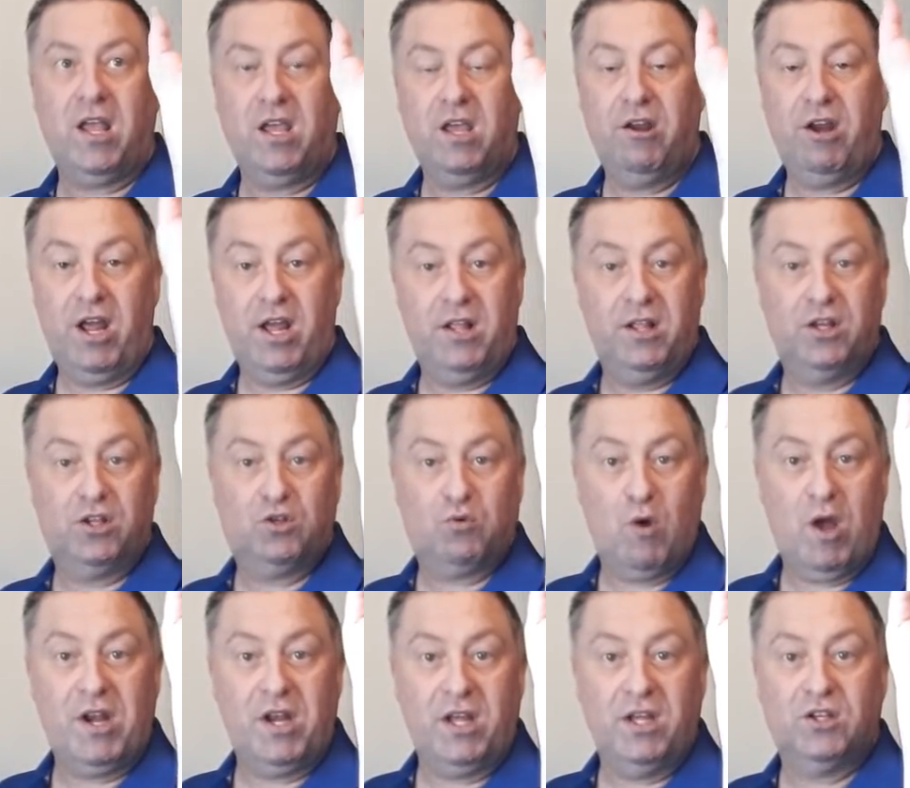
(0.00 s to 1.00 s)
you're hitting the
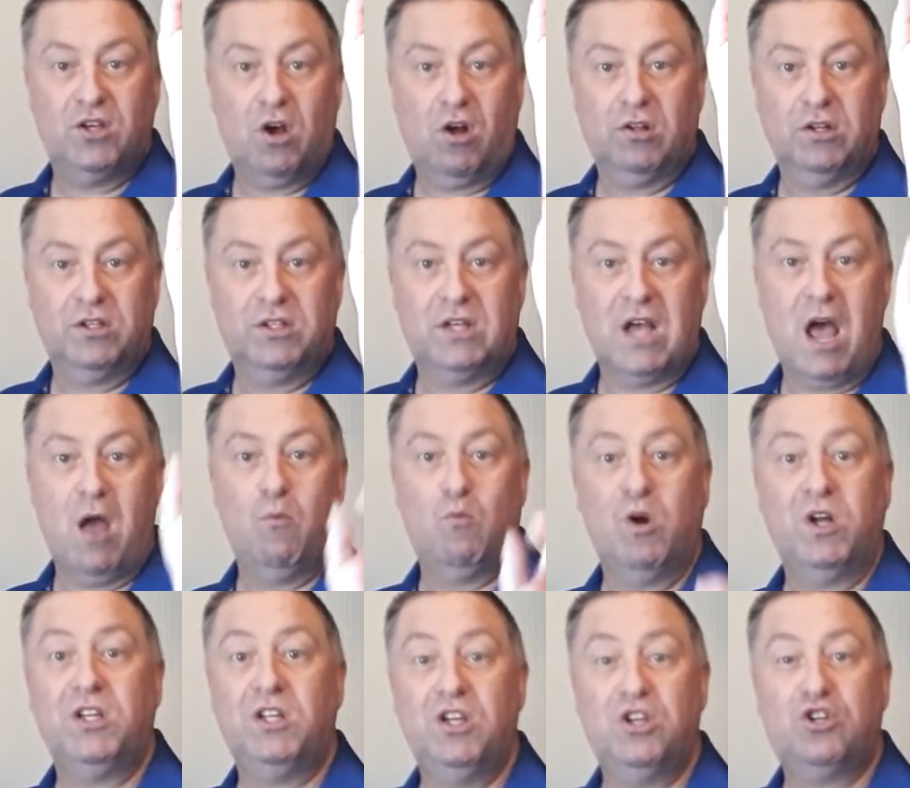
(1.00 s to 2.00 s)
20s all the time,
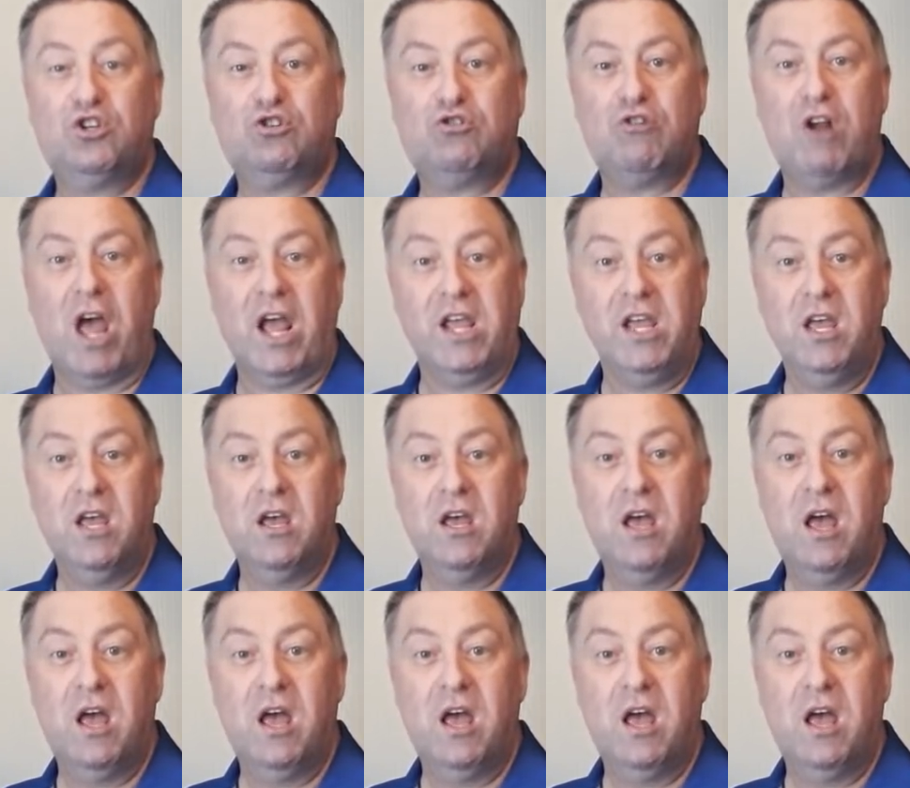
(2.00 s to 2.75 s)
when you stray,